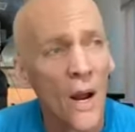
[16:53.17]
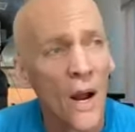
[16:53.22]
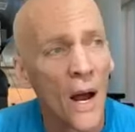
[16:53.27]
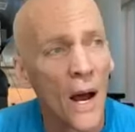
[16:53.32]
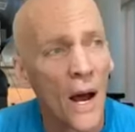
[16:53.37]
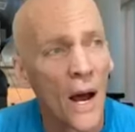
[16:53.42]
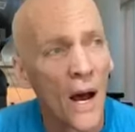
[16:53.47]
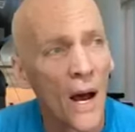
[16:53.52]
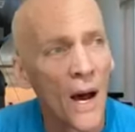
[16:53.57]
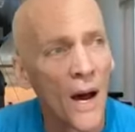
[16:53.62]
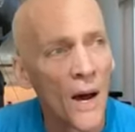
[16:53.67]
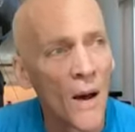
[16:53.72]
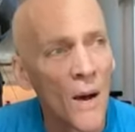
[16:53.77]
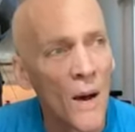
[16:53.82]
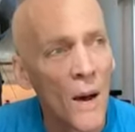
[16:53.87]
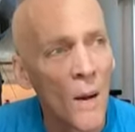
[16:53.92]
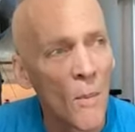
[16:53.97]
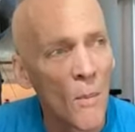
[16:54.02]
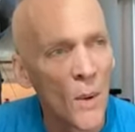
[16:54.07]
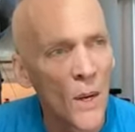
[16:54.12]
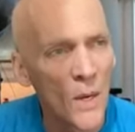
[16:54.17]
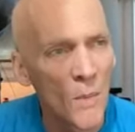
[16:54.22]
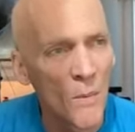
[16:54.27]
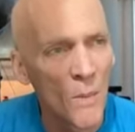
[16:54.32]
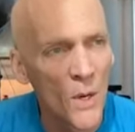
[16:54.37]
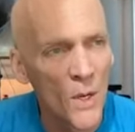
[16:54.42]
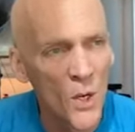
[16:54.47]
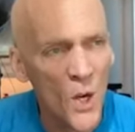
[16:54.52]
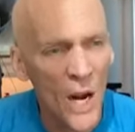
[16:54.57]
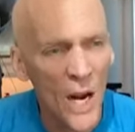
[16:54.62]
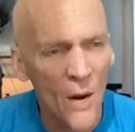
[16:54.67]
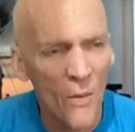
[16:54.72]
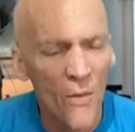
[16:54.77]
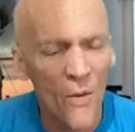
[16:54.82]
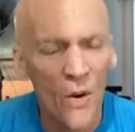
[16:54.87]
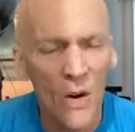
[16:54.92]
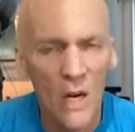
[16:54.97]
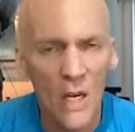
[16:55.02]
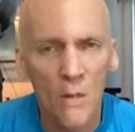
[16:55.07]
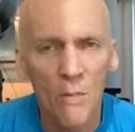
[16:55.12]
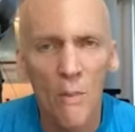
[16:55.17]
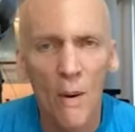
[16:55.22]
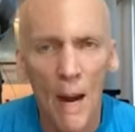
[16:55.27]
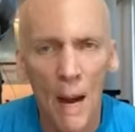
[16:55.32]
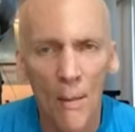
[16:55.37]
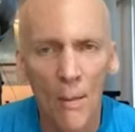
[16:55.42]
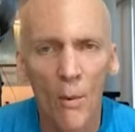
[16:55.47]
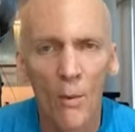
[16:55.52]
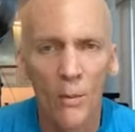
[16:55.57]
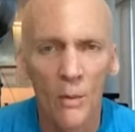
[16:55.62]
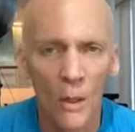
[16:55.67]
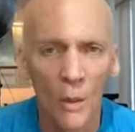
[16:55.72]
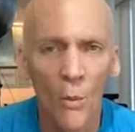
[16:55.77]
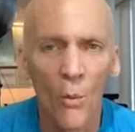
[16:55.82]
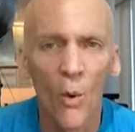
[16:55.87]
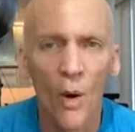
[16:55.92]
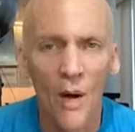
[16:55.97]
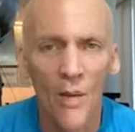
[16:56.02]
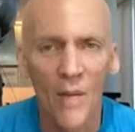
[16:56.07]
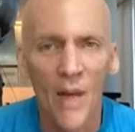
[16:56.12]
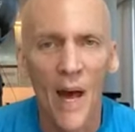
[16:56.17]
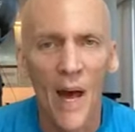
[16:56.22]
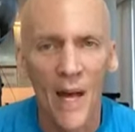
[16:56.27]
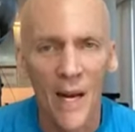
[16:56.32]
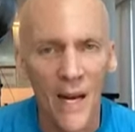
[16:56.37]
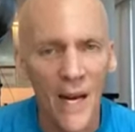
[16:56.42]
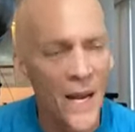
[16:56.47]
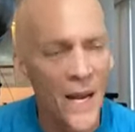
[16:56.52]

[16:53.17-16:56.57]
But Jennifer is probably one that